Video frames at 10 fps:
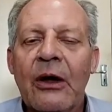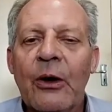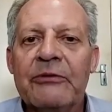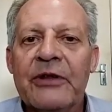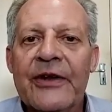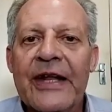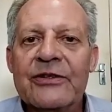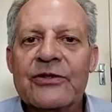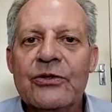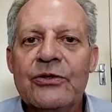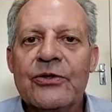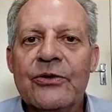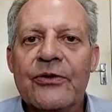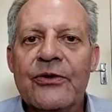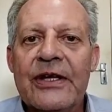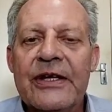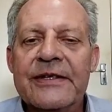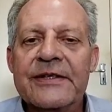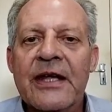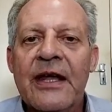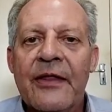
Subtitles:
over the next 2 to 3 years.